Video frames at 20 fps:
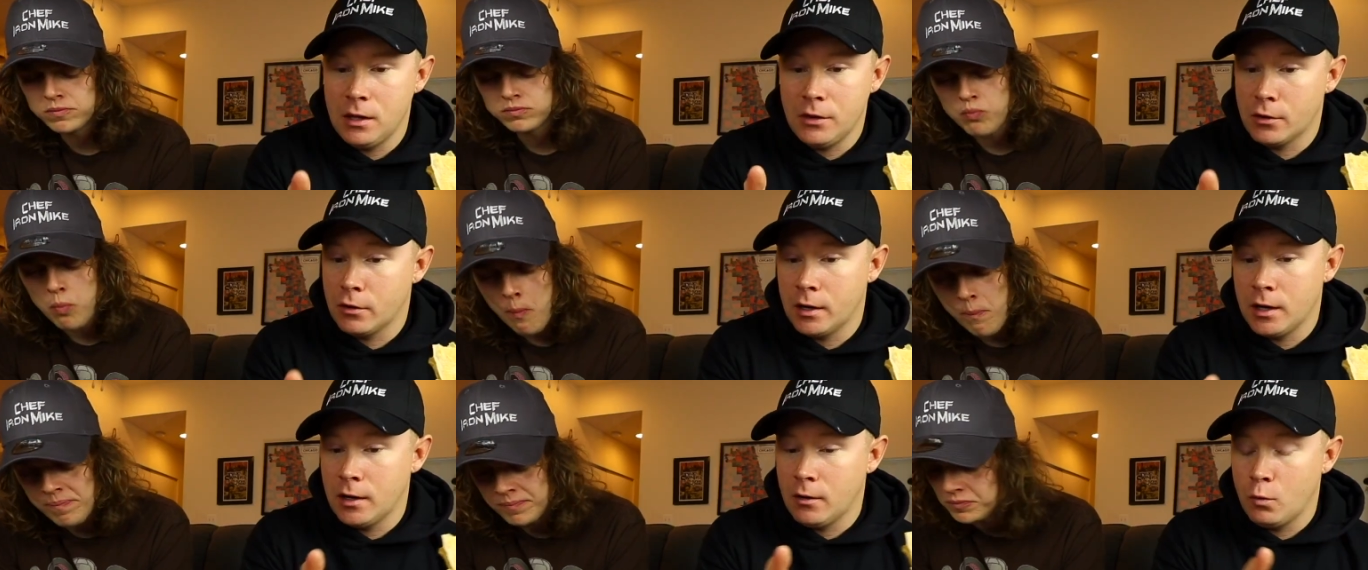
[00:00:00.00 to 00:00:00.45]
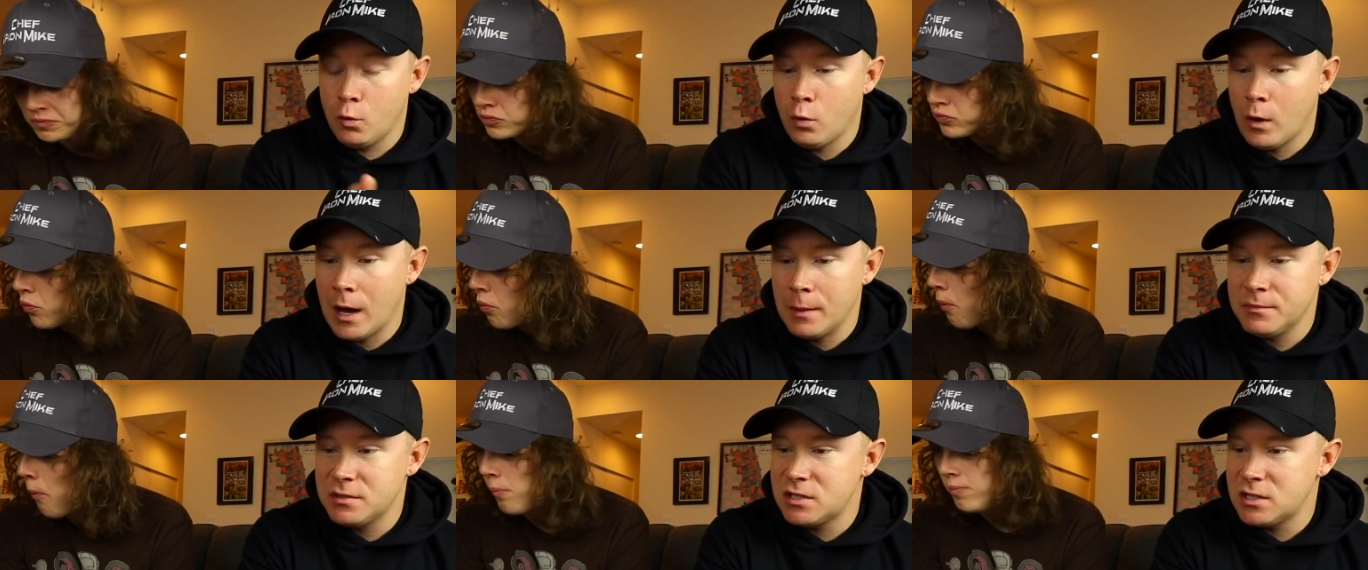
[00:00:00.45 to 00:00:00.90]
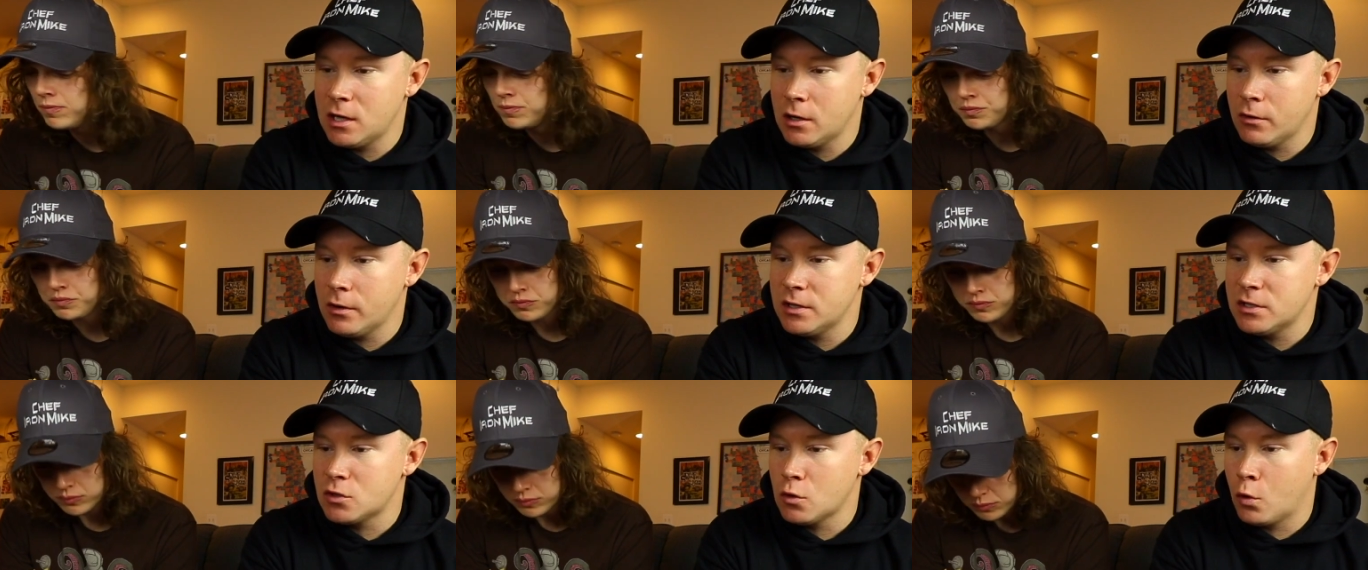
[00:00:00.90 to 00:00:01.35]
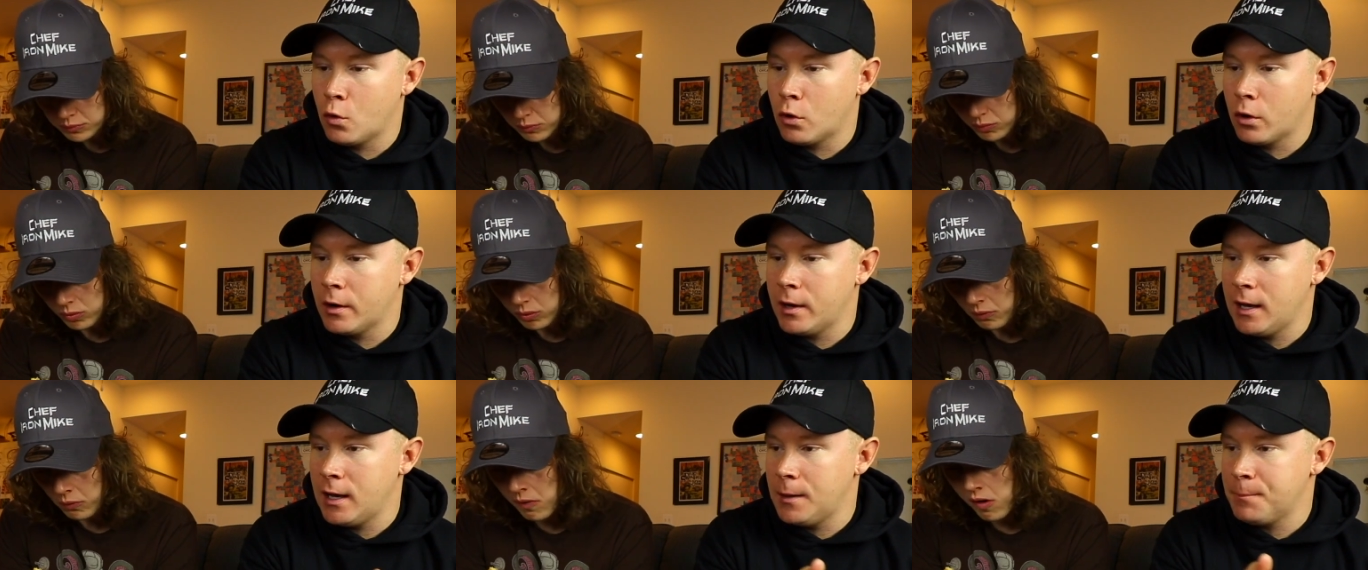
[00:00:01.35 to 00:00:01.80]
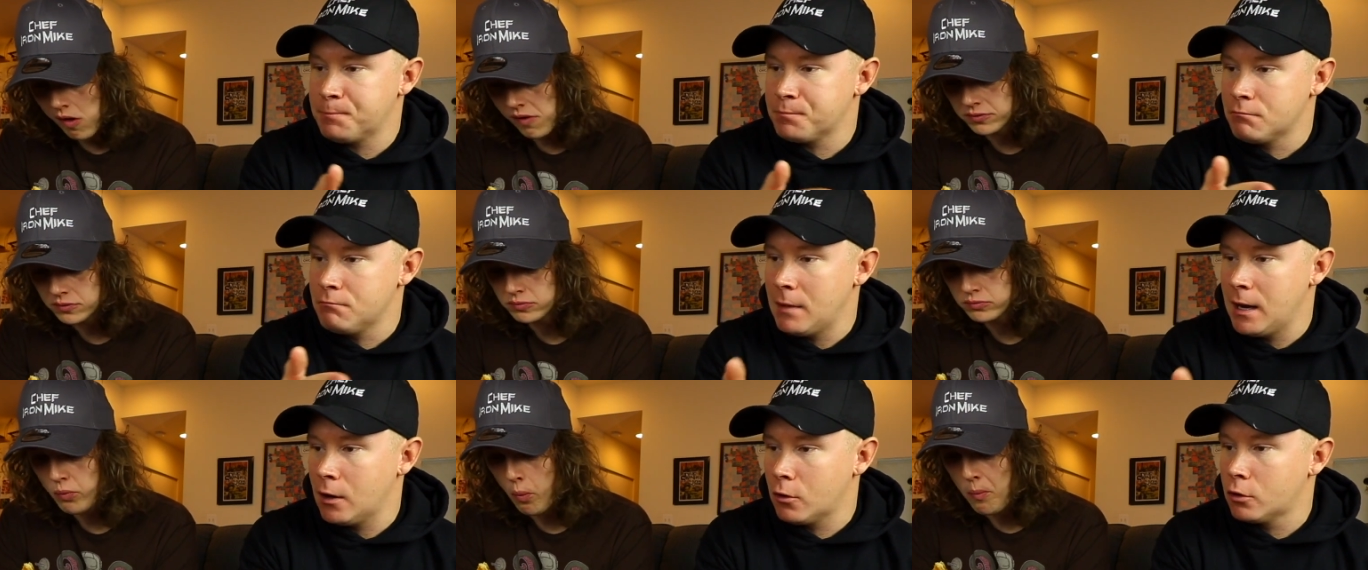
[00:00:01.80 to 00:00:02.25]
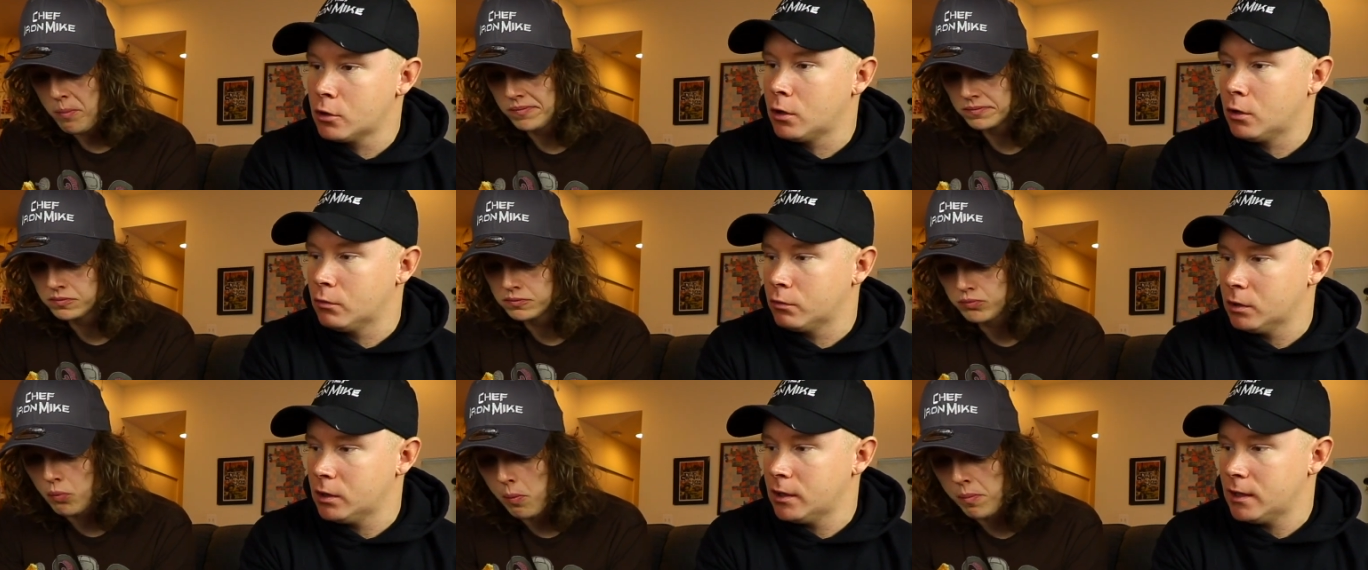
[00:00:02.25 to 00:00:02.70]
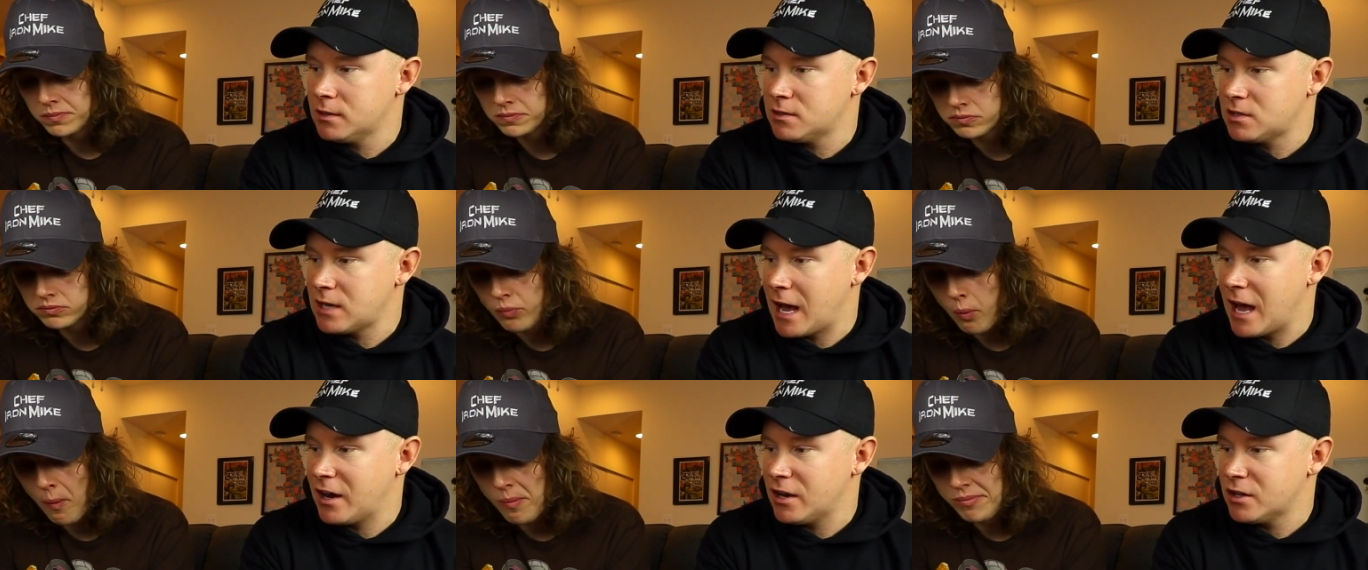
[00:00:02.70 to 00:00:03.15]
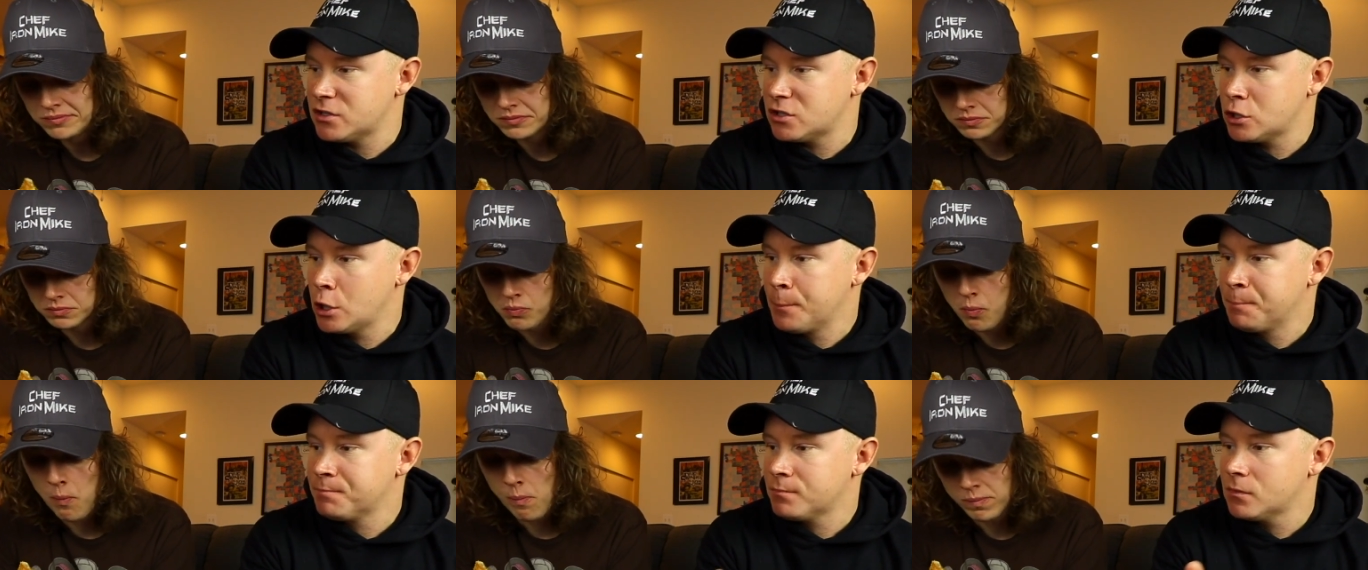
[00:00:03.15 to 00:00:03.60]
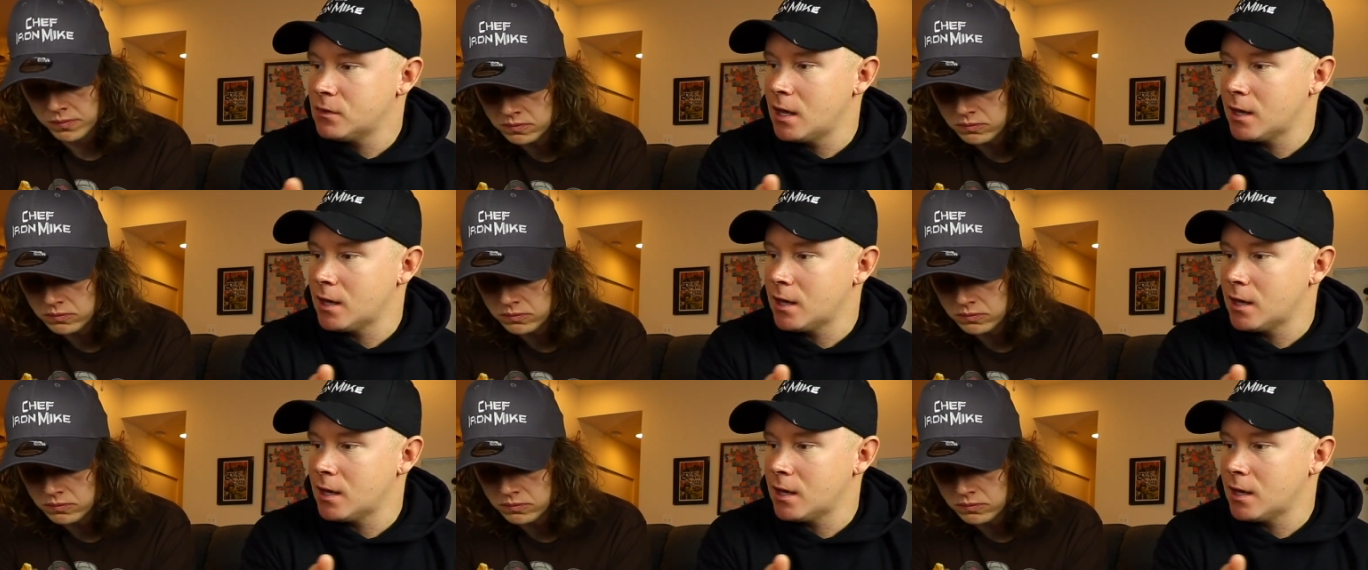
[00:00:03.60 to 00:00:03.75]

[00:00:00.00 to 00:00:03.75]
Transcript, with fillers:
Speaker 1: either in a web series or in a marital status, mm-hmm.